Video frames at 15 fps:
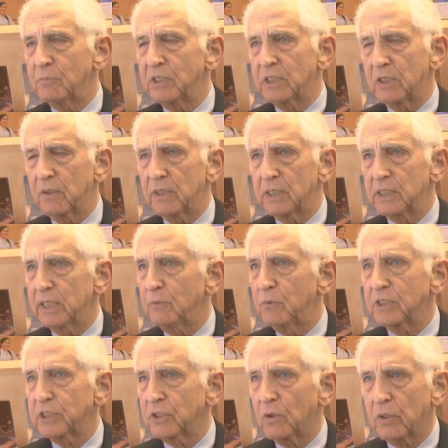material that he
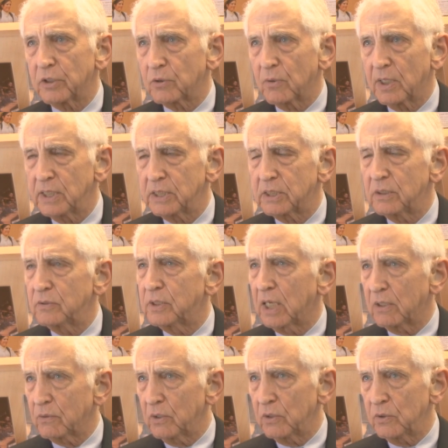wasn't authorized to
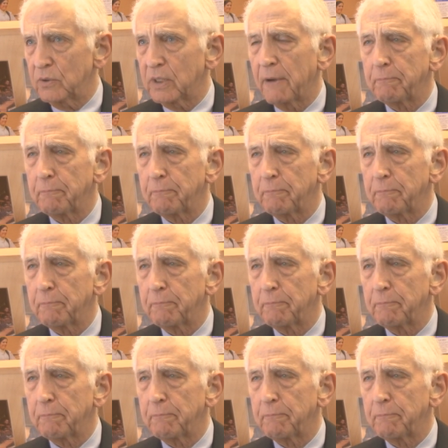download.